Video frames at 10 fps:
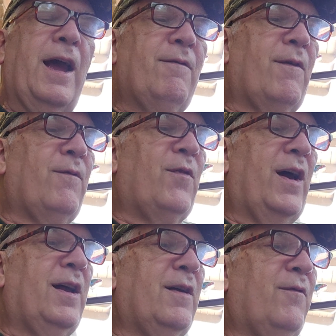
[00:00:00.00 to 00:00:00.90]
have
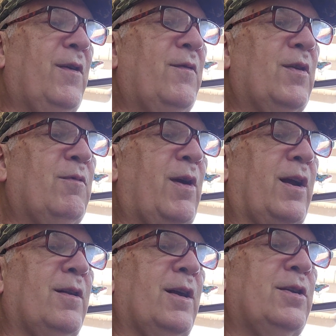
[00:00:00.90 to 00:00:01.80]
a vivid
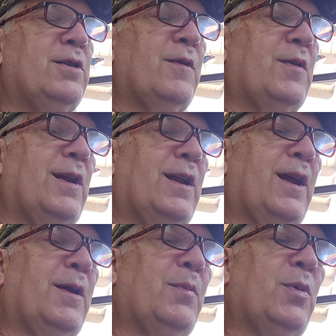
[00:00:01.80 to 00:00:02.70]
recollection of that
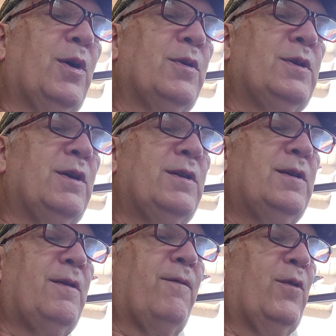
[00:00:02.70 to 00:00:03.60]
day because it's
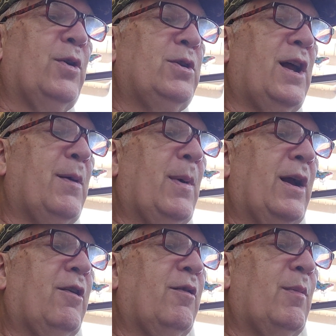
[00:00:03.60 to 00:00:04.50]
the first time I
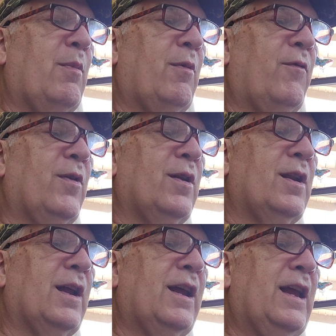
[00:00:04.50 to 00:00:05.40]
can remember feeling
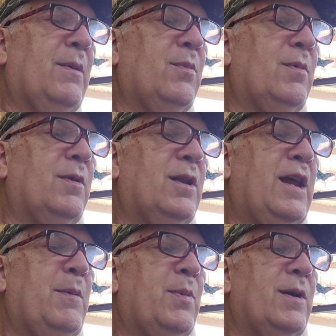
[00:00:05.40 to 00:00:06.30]
the
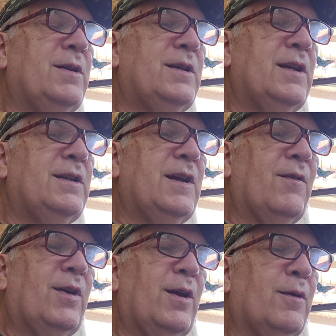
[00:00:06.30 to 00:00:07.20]
deep sense
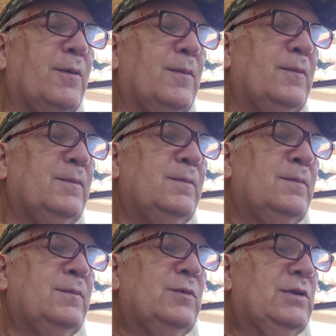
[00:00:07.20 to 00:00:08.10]
of guilt.
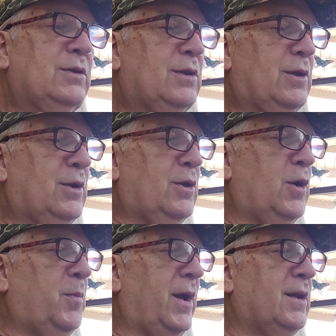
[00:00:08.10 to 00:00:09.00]

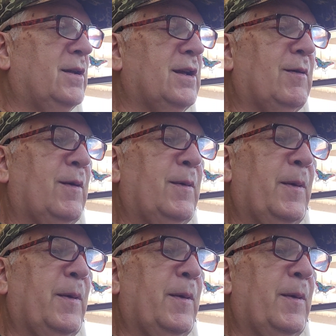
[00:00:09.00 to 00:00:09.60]
2 pages of it.